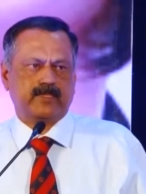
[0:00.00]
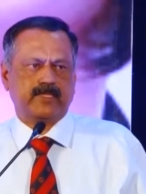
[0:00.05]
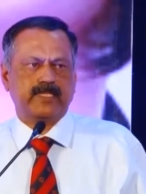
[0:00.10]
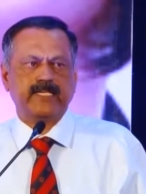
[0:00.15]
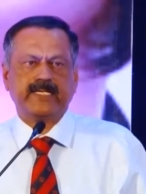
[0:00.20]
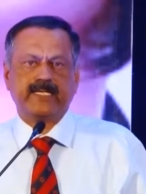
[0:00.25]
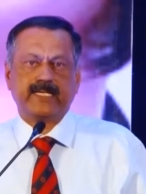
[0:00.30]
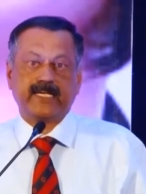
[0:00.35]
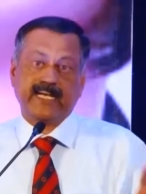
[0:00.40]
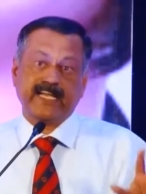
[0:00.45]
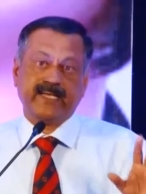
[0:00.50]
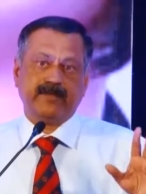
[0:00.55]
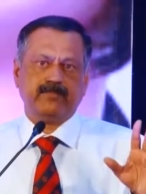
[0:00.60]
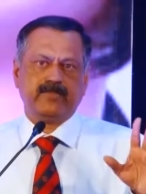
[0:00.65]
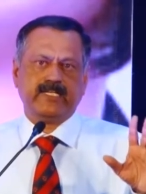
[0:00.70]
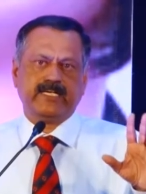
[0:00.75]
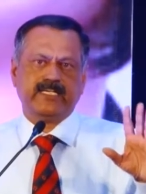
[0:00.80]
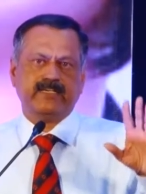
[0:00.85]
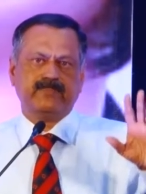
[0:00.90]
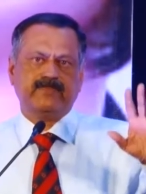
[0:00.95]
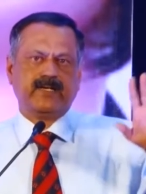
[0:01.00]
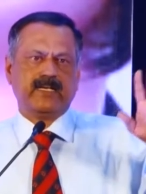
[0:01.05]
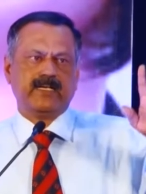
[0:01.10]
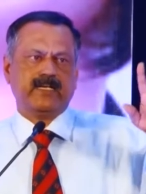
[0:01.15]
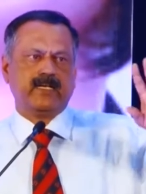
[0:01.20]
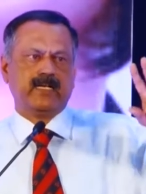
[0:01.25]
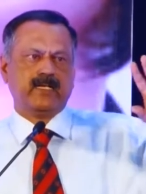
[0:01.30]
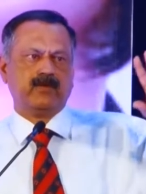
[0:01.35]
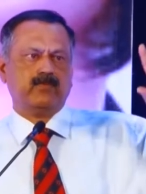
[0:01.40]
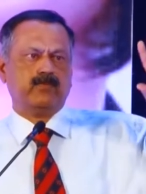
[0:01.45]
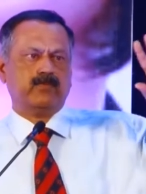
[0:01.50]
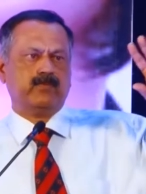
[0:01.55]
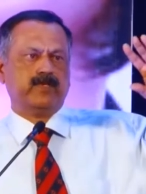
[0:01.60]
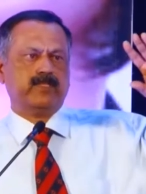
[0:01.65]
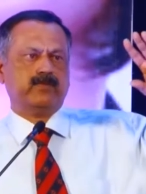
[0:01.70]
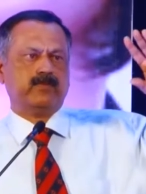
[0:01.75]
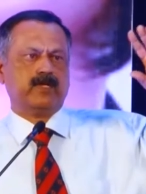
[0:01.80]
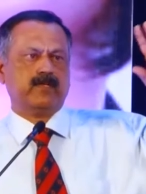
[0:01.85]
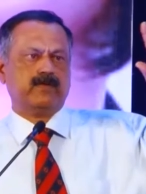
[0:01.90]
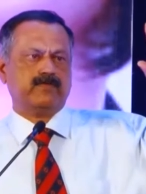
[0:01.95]
They claim that he fell in love
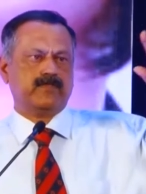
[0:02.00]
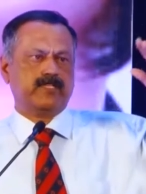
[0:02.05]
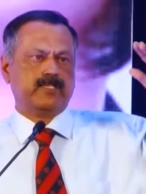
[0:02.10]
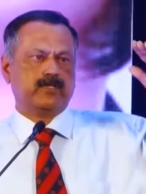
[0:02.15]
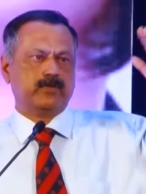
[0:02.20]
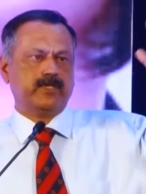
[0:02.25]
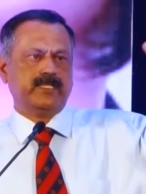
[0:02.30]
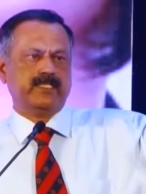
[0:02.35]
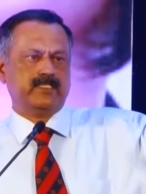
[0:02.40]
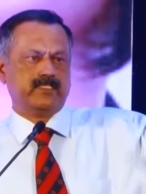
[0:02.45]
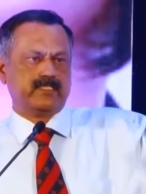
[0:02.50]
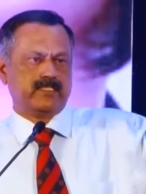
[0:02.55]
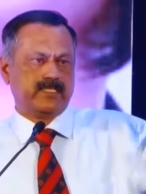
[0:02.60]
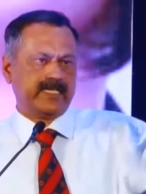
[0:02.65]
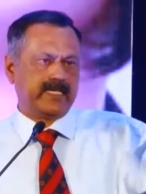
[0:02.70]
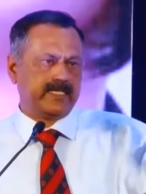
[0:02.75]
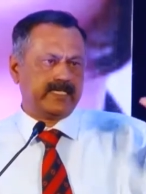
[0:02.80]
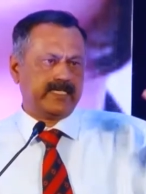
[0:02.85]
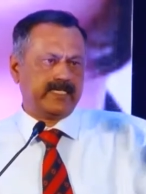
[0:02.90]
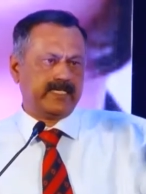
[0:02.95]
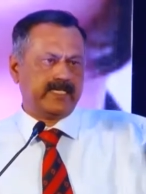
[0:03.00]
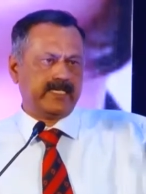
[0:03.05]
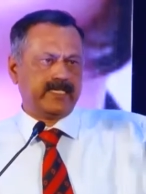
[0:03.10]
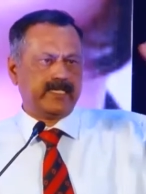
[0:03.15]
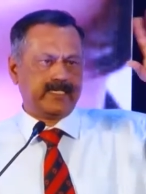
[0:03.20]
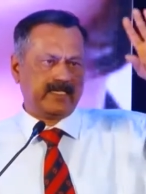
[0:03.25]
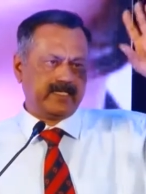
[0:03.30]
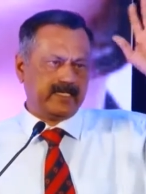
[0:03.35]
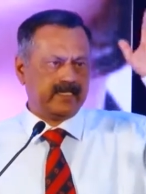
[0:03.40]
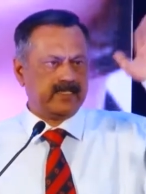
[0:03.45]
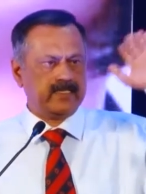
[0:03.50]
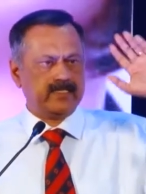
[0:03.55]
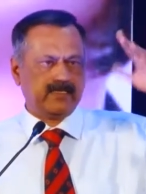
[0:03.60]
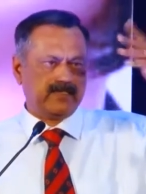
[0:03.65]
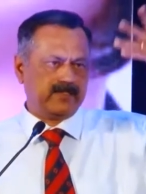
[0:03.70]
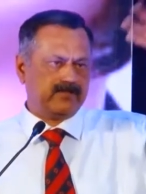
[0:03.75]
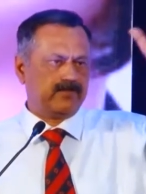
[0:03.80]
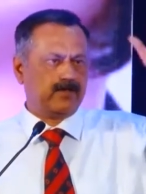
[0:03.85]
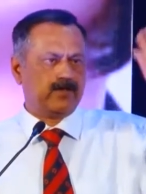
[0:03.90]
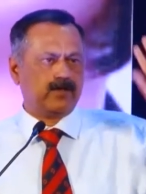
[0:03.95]
with one of the queens in that area and
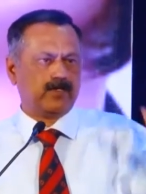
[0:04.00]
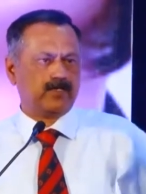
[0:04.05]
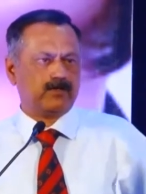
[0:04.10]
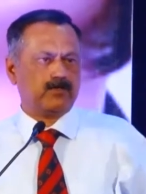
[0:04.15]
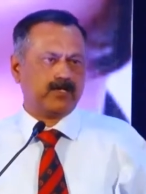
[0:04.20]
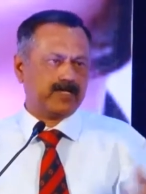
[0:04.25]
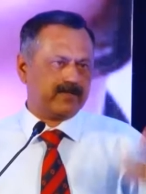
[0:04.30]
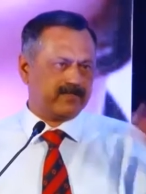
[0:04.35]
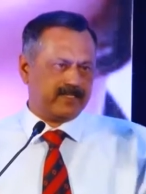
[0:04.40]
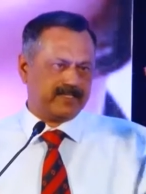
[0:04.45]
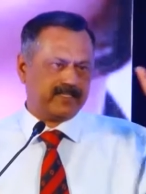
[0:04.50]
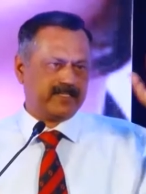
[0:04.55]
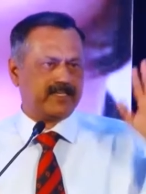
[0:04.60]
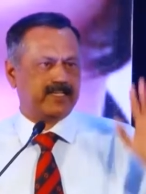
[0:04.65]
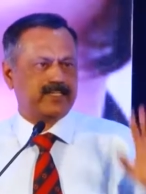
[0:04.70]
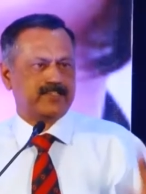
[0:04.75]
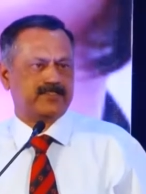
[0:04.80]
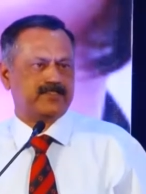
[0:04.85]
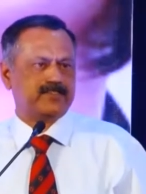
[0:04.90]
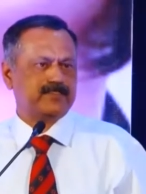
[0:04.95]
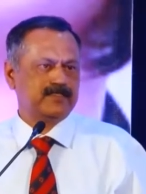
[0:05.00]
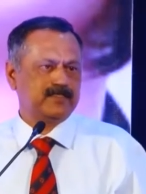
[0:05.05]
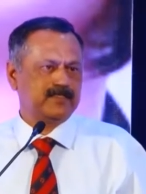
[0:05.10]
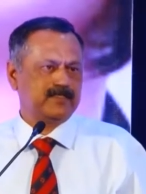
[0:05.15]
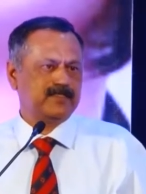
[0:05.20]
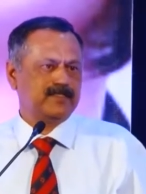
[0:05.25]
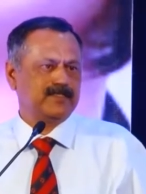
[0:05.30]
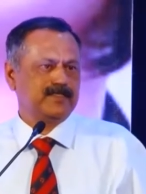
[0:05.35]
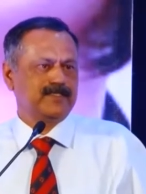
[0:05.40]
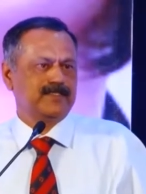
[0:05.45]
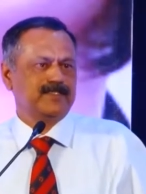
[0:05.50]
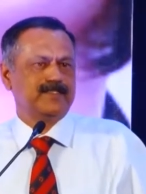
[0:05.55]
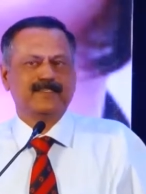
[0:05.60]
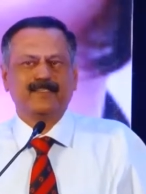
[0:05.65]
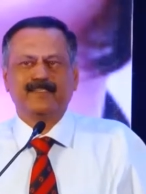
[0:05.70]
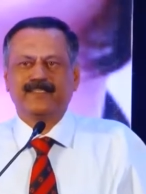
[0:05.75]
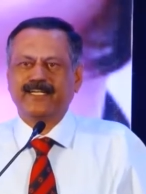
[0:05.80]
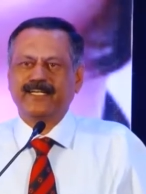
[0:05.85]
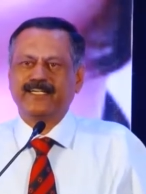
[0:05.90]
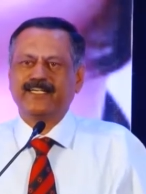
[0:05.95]
then he forgot about everything else.
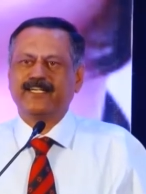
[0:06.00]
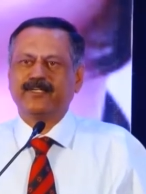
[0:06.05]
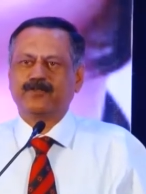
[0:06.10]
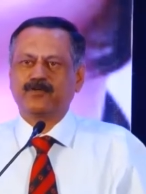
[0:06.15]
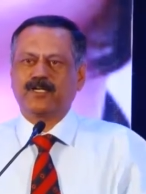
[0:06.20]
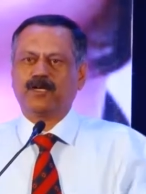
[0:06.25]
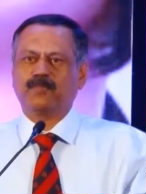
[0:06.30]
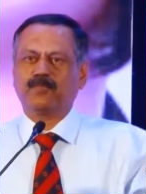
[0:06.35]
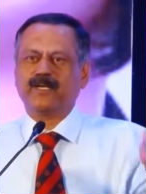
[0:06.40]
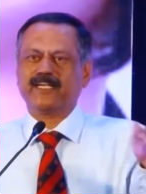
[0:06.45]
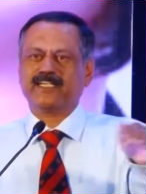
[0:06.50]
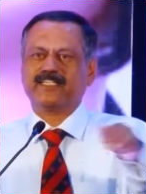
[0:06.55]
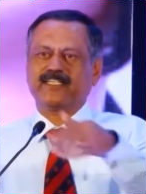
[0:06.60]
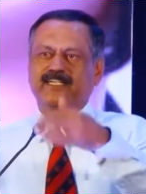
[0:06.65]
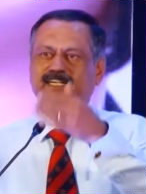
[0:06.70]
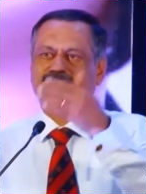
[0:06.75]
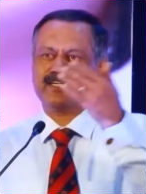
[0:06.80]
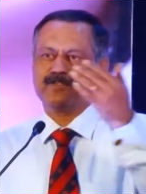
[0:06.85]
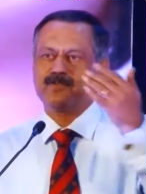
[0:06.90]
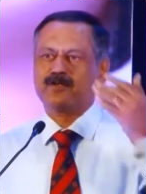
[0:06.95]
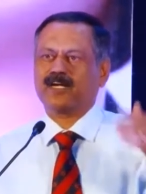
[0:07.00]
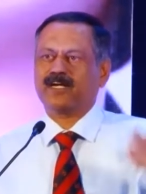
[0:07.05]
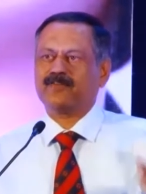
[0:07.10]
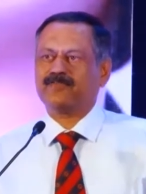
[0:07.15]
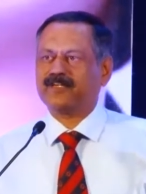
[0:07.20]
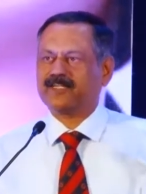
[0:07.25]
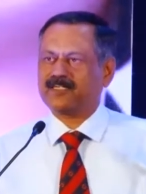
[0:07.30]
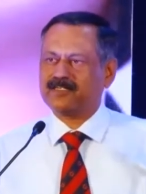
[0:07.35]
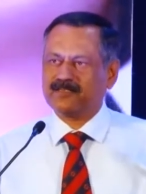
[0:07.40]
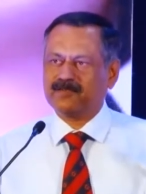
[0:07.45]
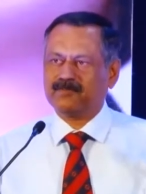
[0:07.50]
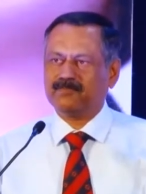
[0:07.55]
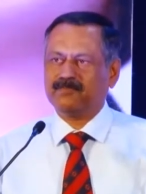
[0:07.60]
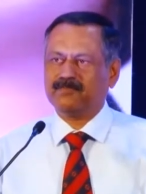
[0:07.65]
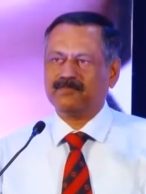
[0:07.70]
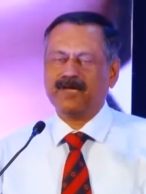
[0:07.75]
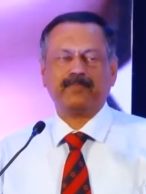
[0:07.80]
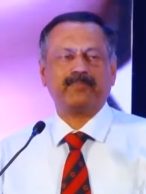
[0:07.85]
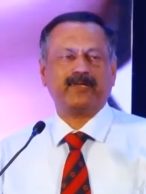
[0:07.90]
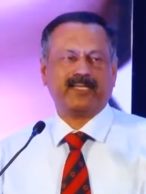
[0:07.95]
That he had to complete the cartographic
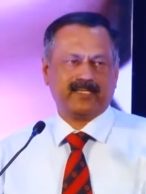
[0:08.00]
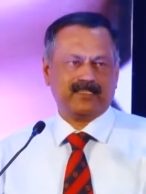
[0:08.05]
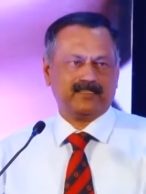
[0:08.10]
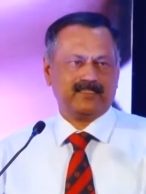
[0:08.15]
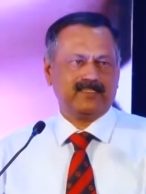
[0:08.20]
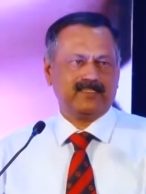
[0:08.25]
mapping.